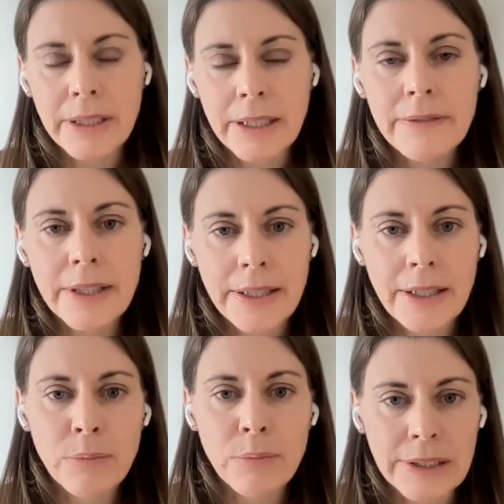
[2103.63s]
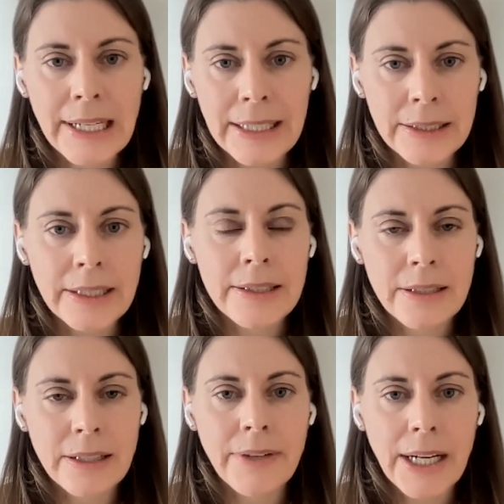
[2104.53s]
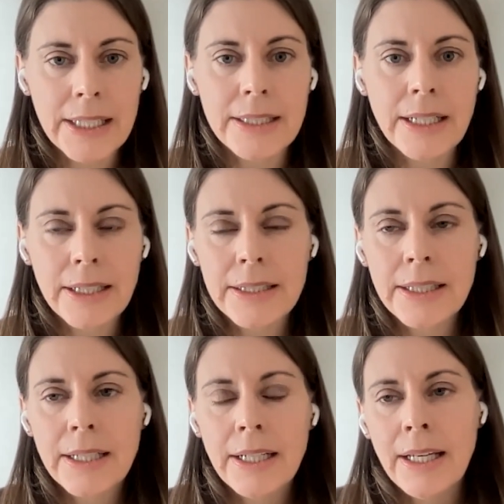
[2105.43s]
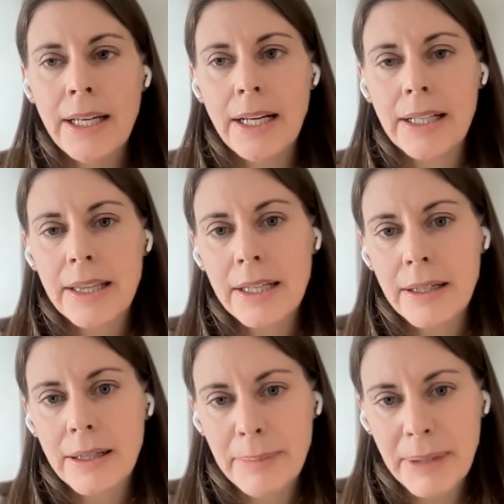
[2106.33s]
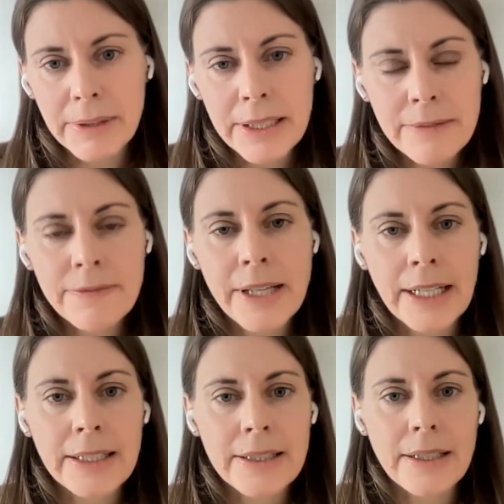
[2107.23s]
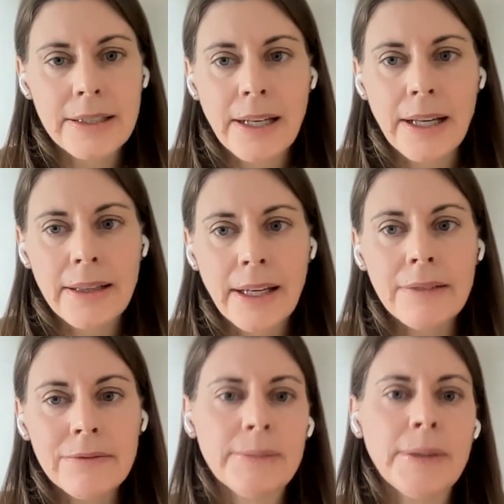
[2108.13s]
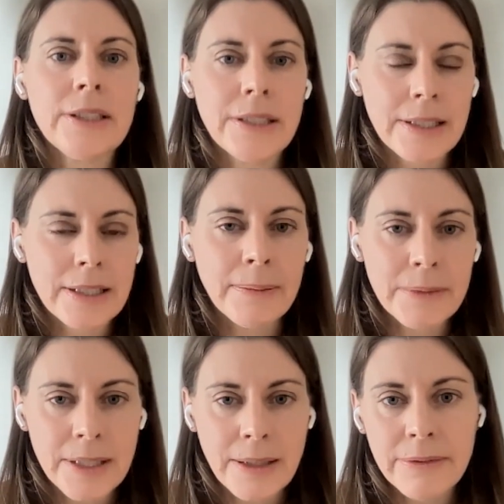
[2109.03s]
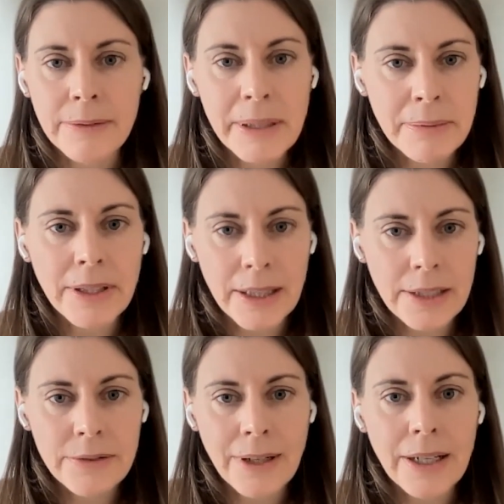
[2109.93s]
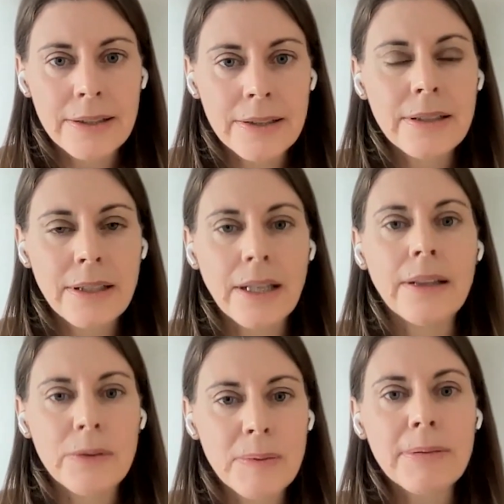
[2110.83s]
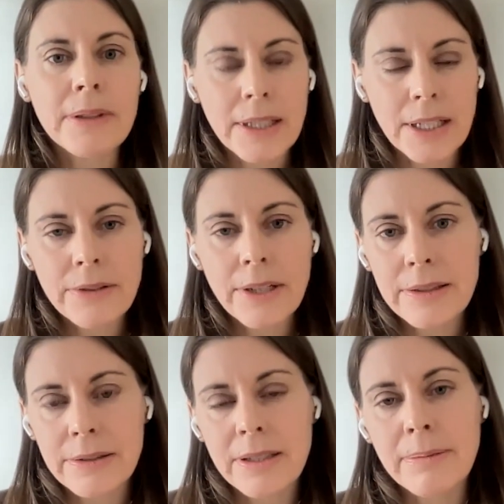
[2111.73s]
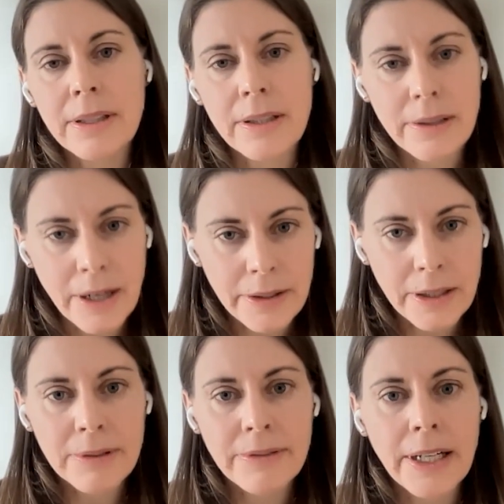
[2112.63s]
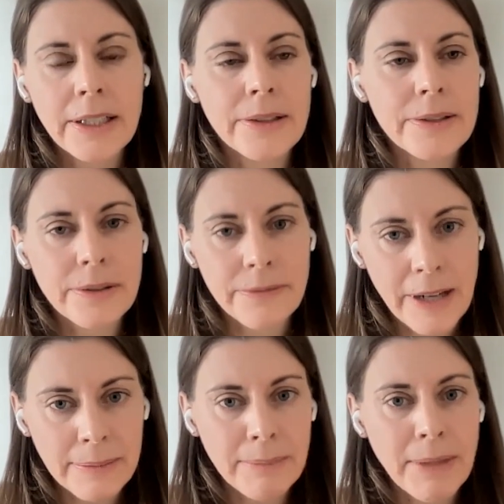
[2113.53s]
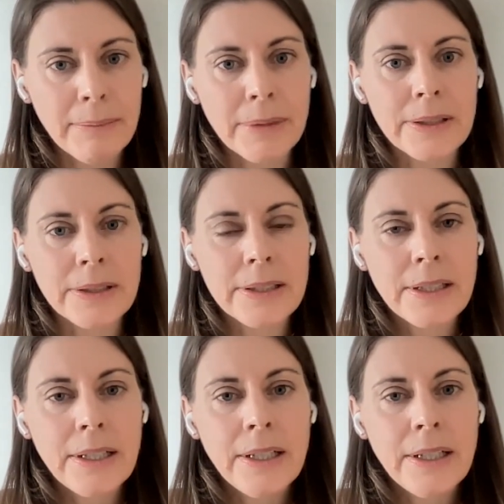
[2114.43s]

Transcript: believe that they are poor candidates to get vaccinated. And I think a big reason for that is that that information has come to them from people that they trust. And those people that they trust are typically their healthcare providers, their family members.